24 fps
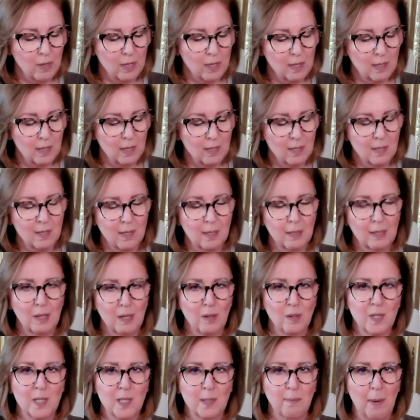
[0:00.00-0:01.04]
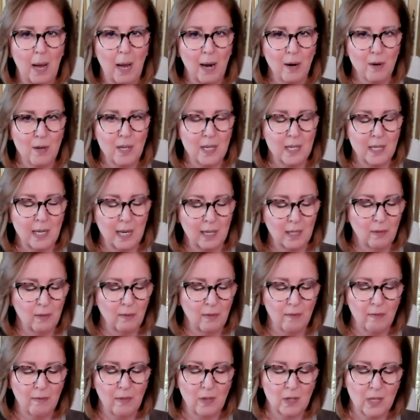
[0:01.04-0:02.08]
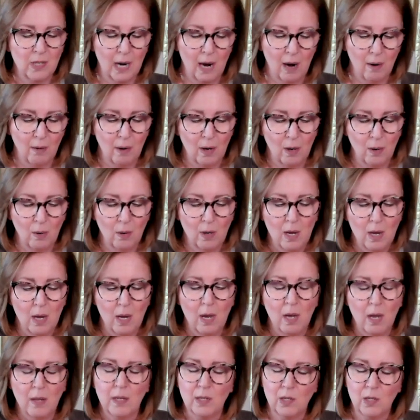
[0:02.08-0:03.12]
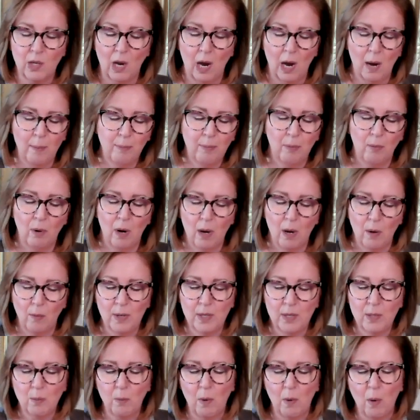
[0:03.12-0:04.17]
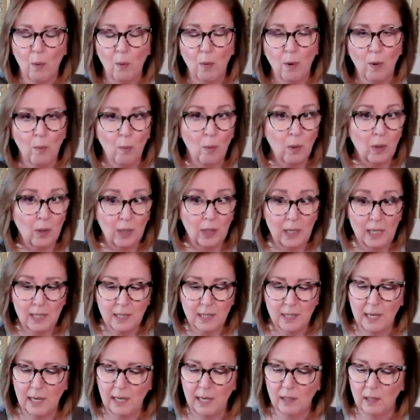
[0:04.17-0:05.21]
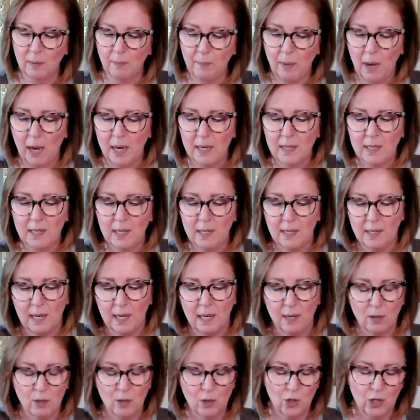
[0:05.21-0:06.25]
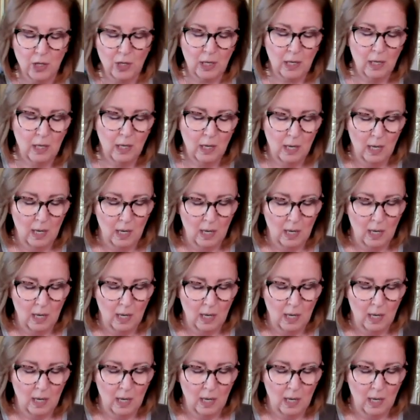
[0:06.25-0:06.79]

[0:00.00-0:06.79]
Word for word: This is the little spire detective of the tarot. The top row is what we're releasing, the Pisces energy.